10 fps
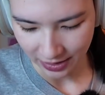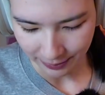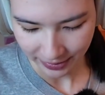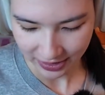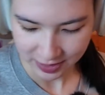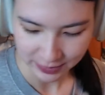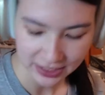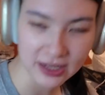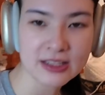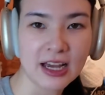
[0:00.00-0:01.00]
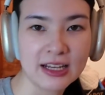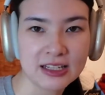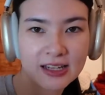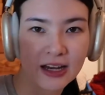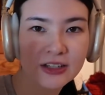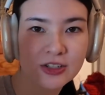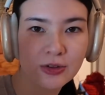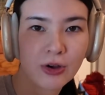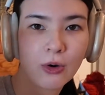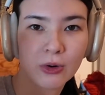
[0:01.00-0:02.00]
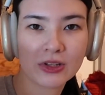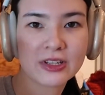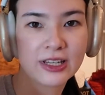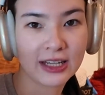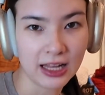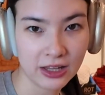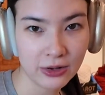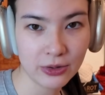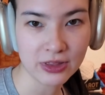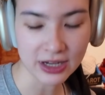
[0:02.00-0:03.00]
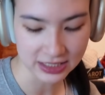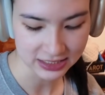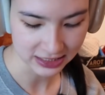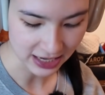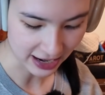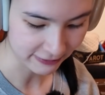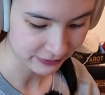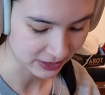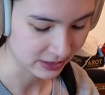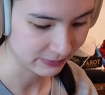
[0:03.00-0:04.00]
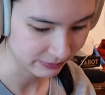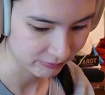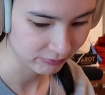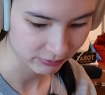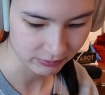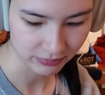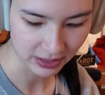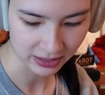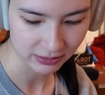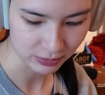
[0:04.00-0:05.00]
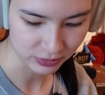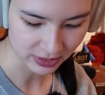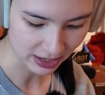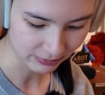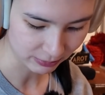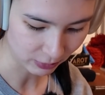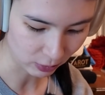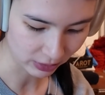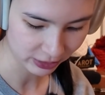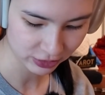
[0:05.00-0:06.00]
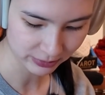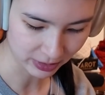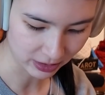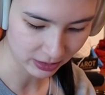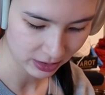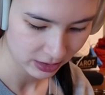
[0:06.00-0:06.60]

but it's because I decided to do the horns in yellow that I didn't have to like use that whole extra ball.